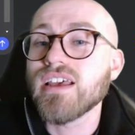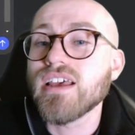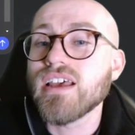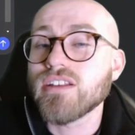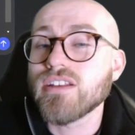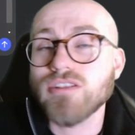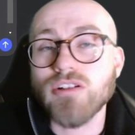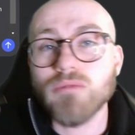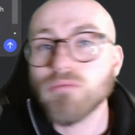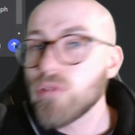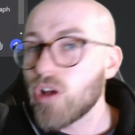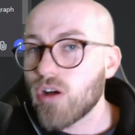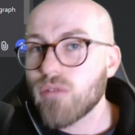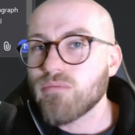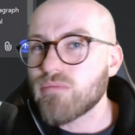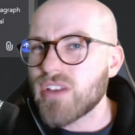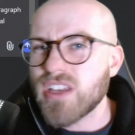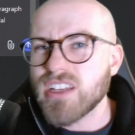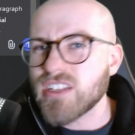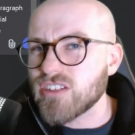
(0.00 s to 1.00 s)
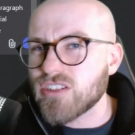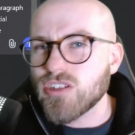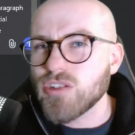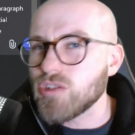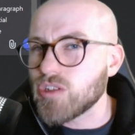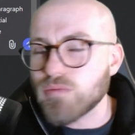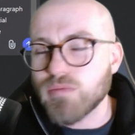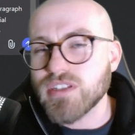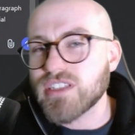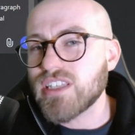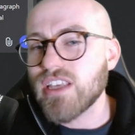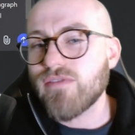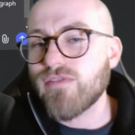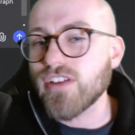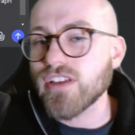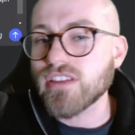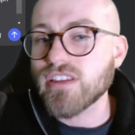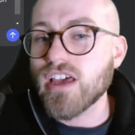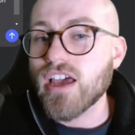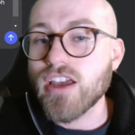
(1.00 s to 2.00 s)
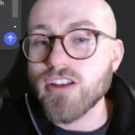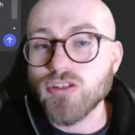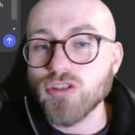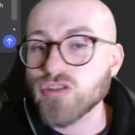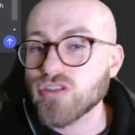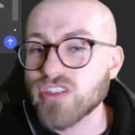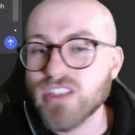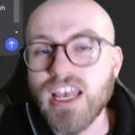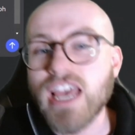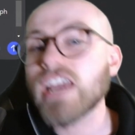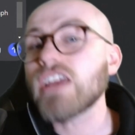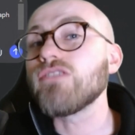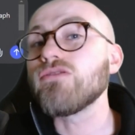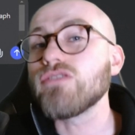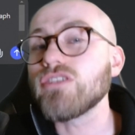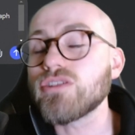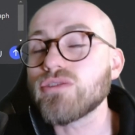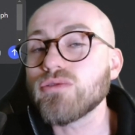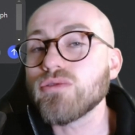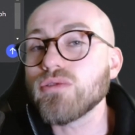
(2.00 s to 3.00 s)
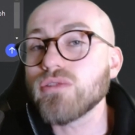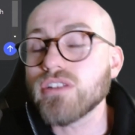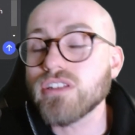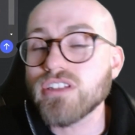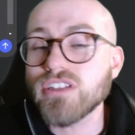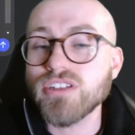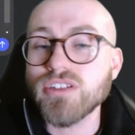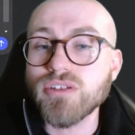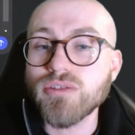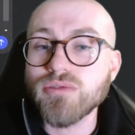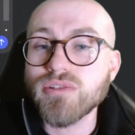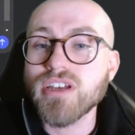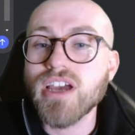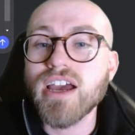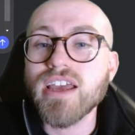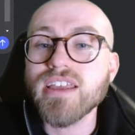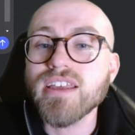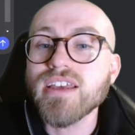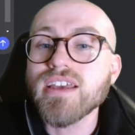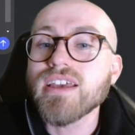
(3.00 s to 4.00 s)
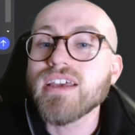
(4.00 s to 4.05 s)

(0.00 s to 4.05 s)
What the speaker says: So I'm not being too specific there, just secondary school in the UK.